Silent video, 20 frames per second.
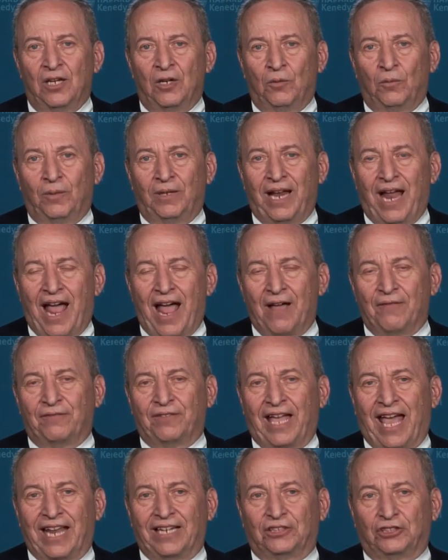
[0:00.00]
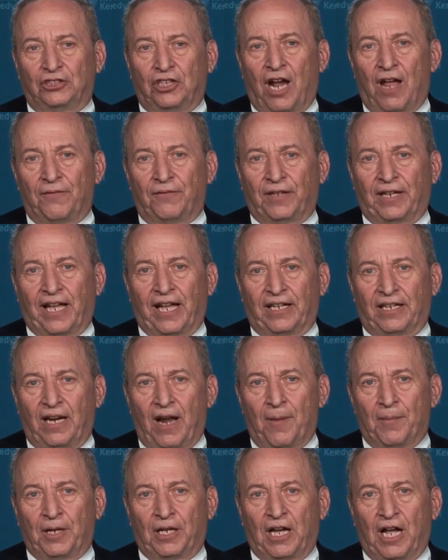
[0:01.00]
would have catastrophic
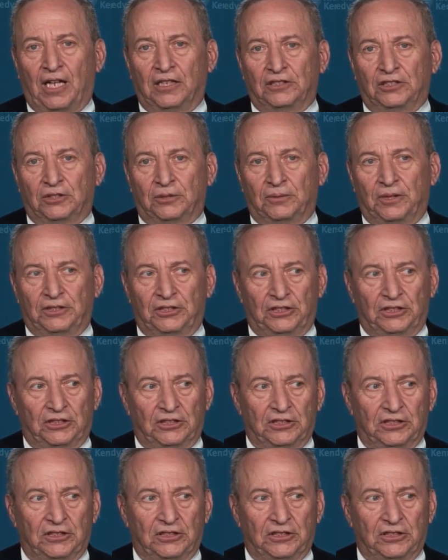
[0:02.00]
economic consequences.